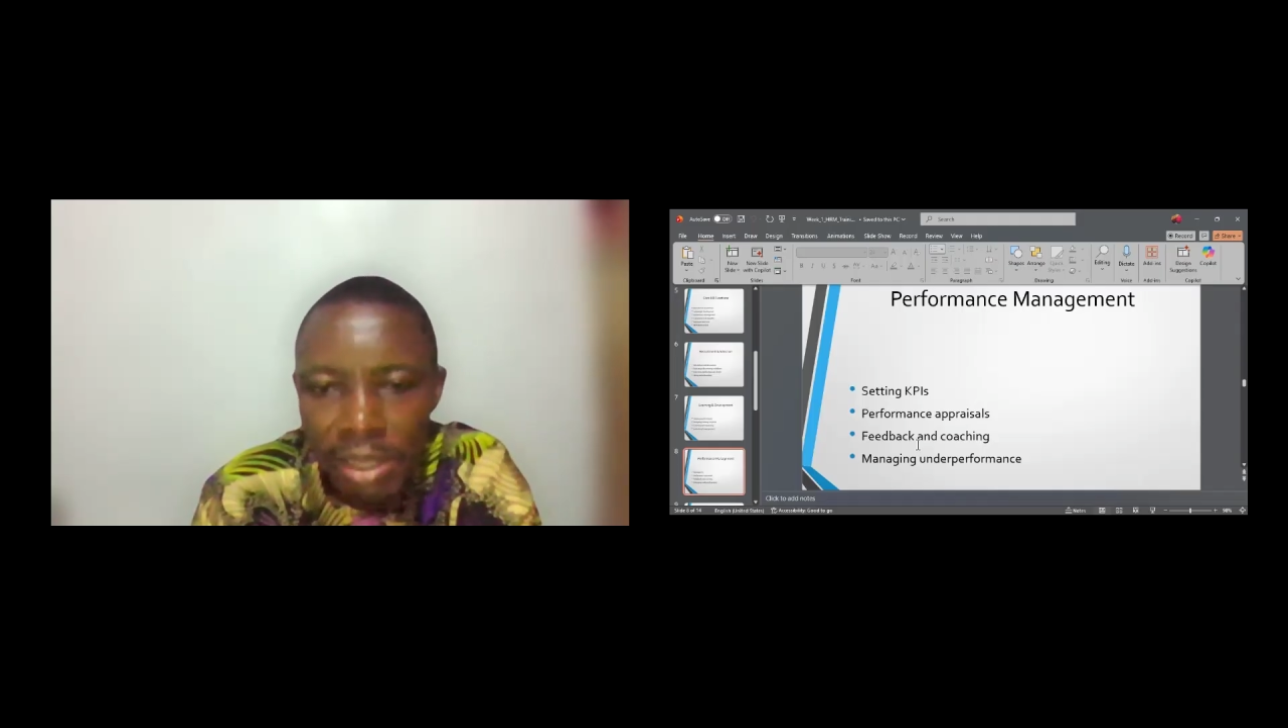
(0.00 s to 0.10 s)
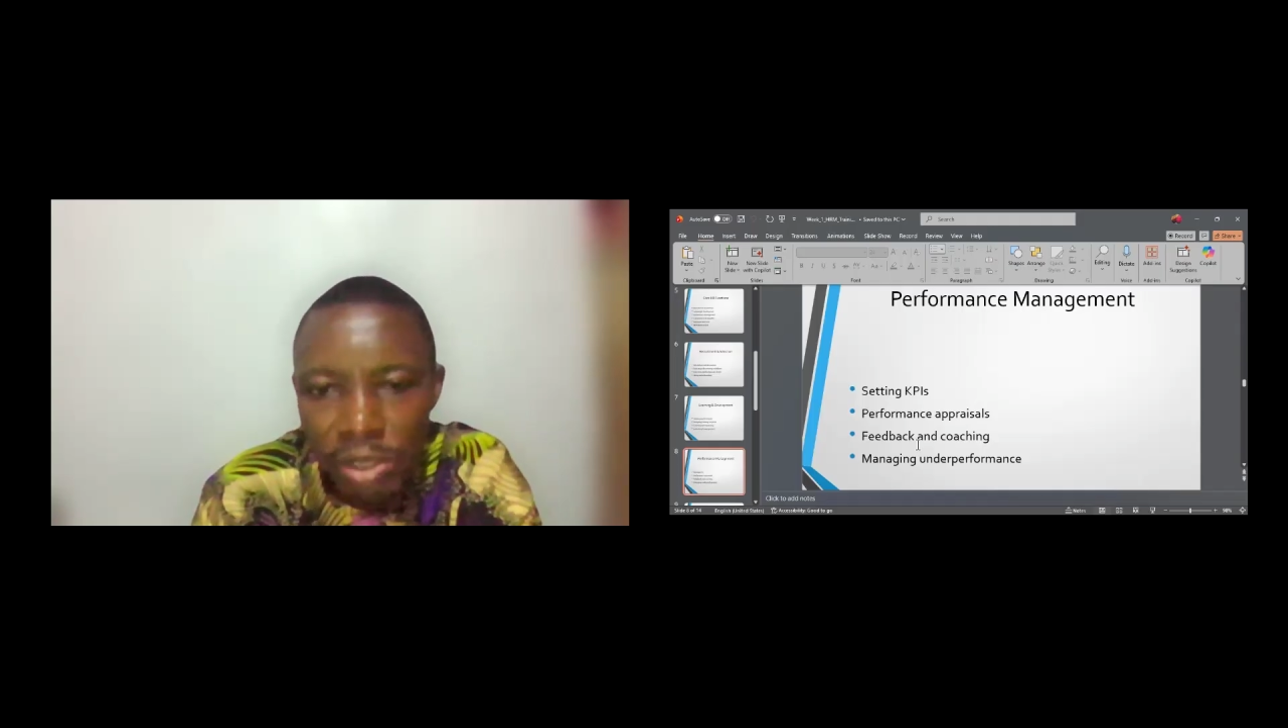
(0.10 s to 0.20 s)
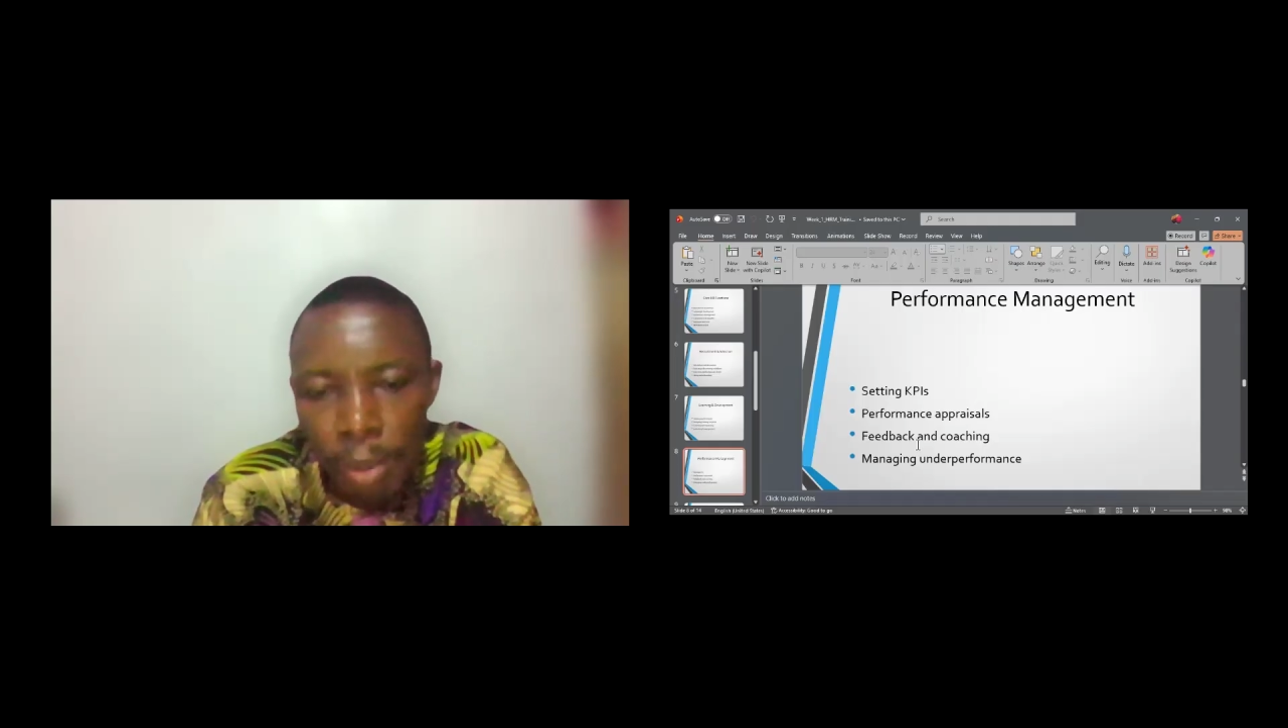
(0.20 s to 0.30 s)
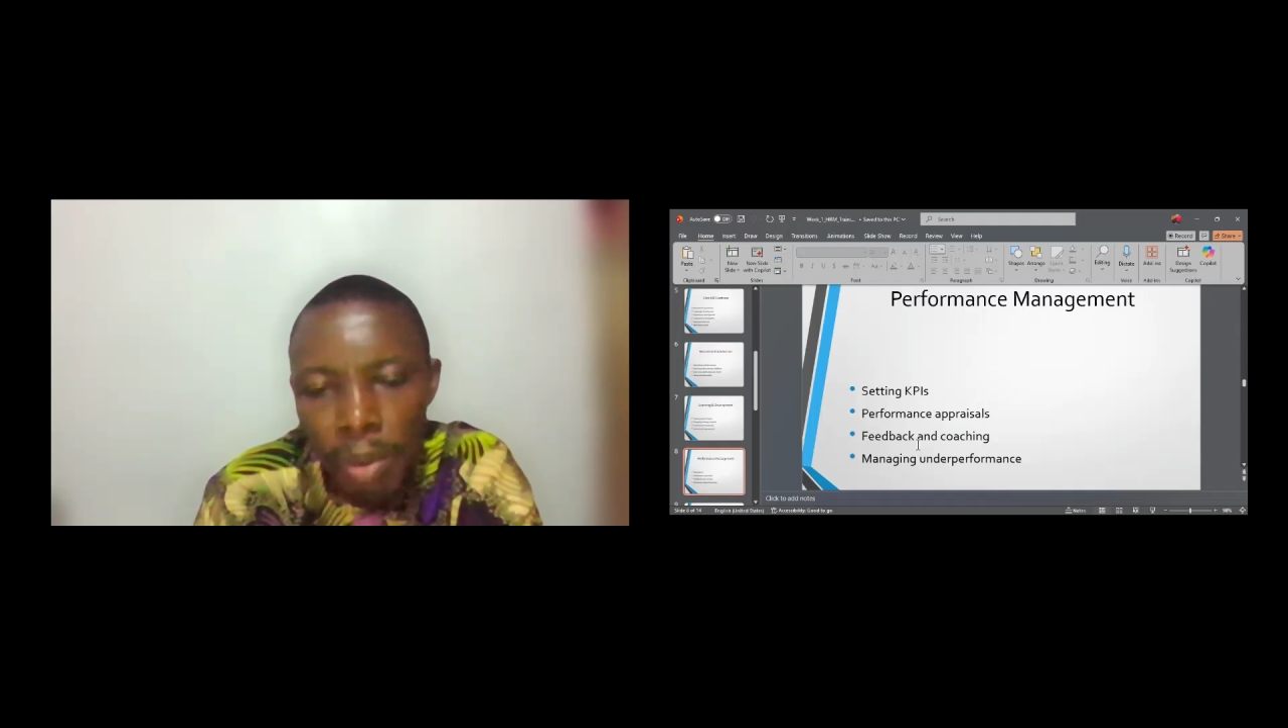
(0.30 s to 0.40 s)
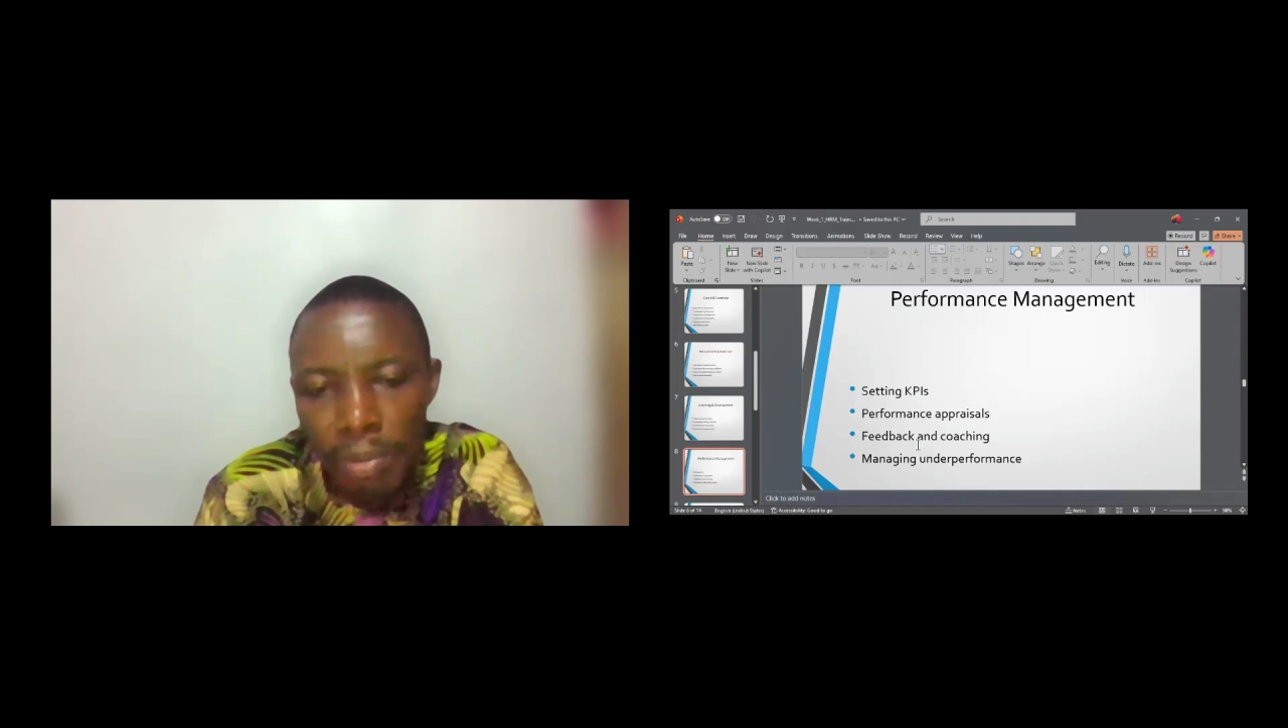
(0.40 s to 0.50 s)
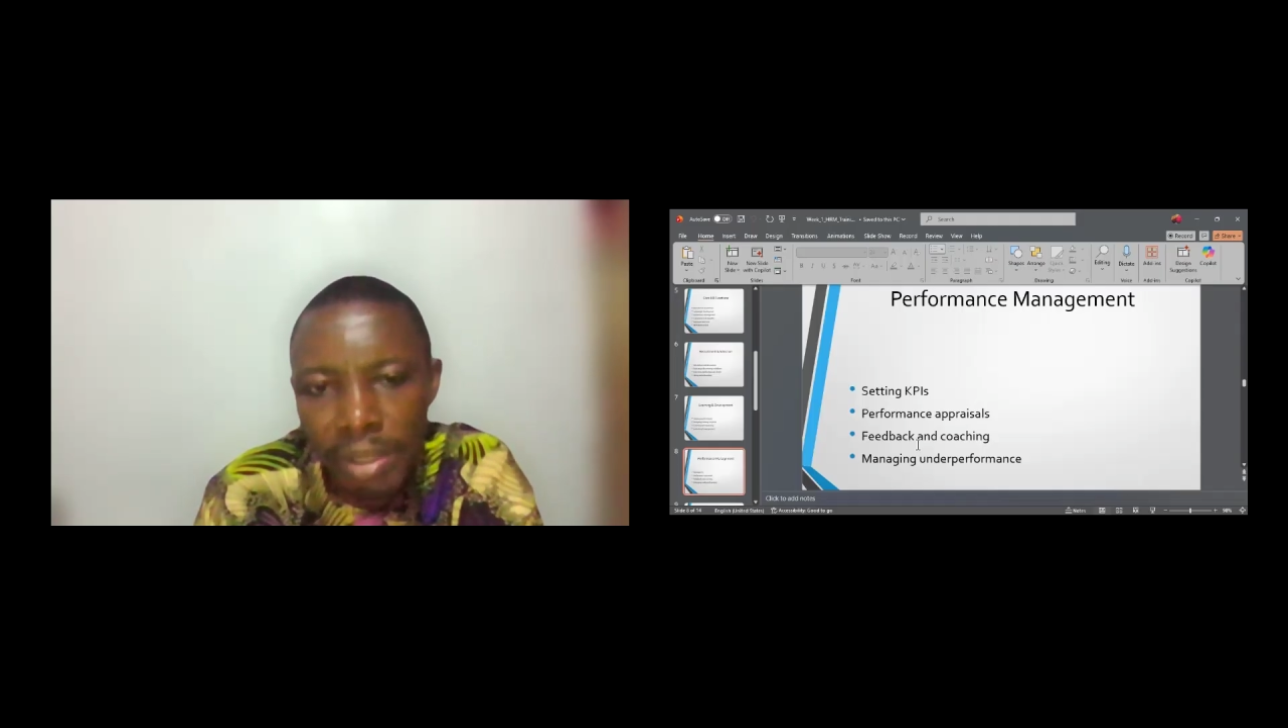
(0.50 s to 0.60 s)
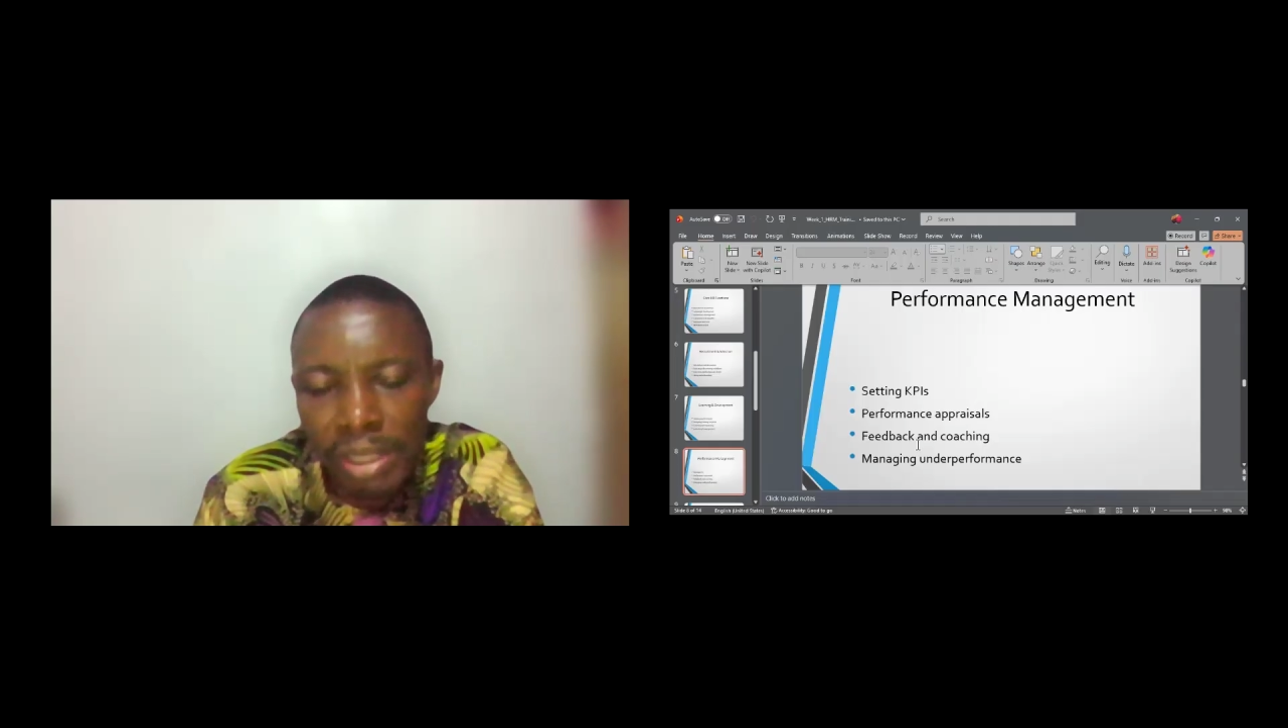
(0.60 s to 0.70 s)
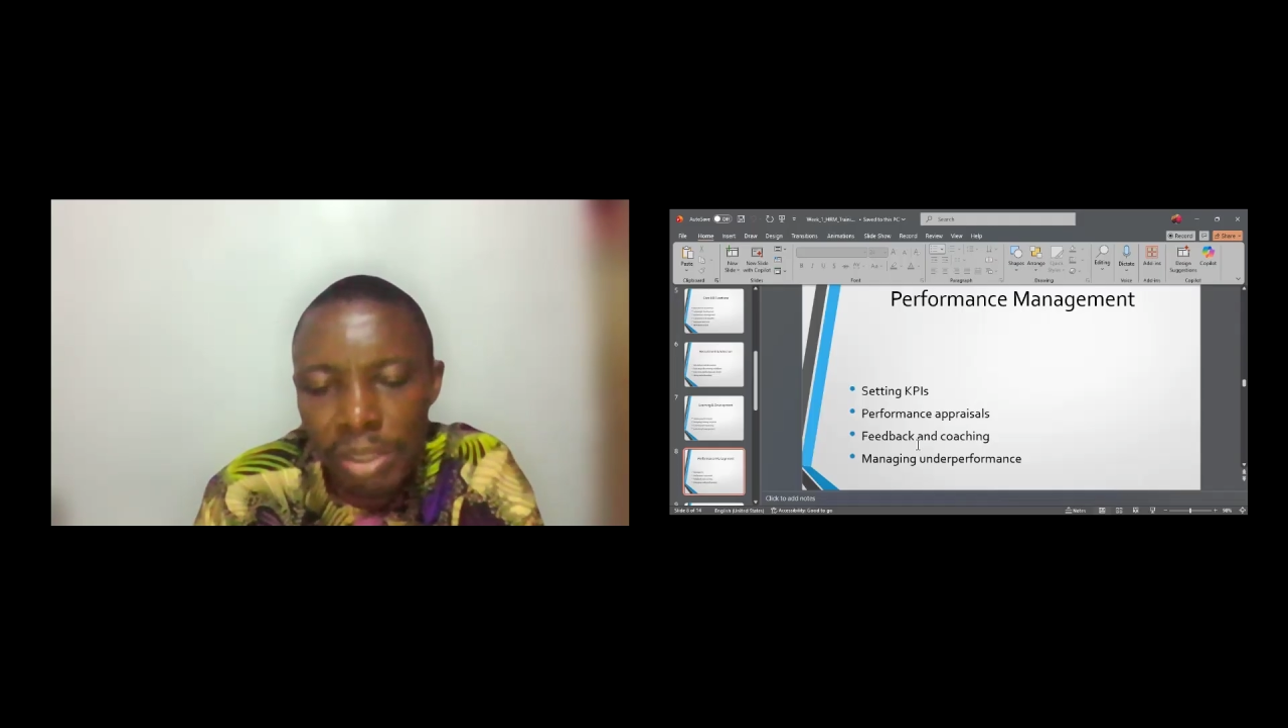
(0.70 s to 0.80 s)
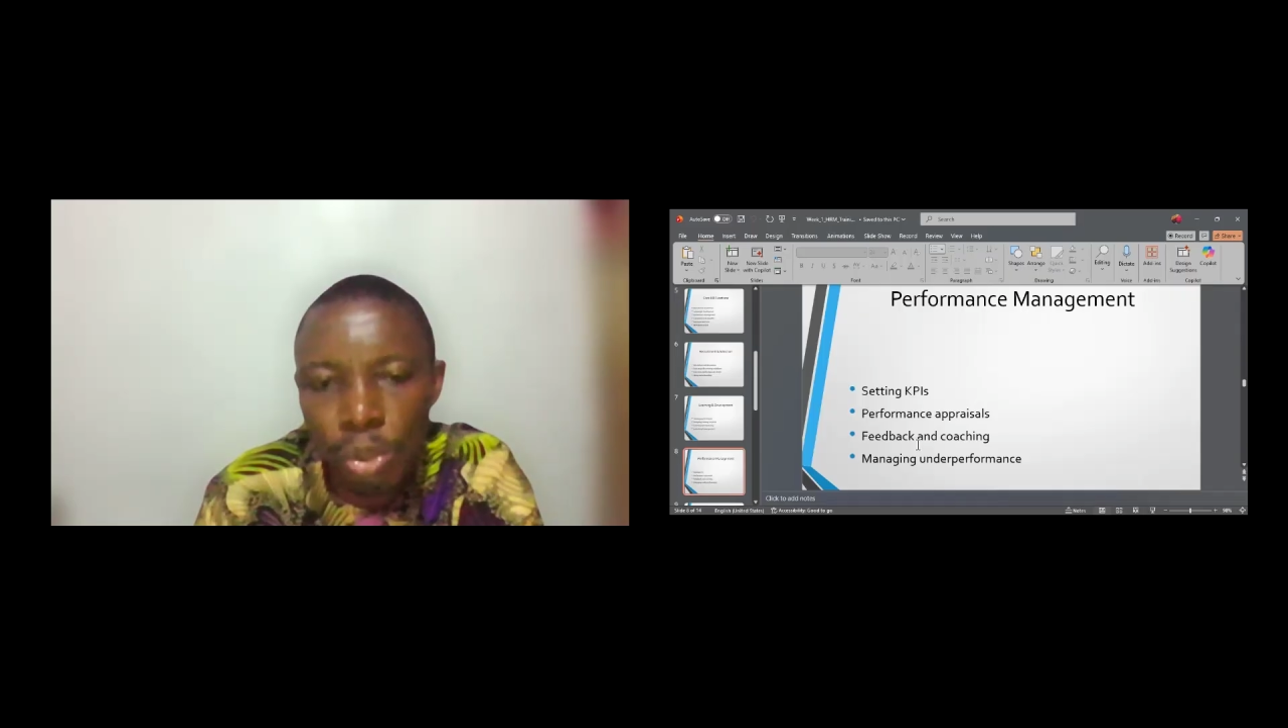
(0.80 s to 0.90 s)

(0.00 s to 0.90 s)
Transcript: some of those.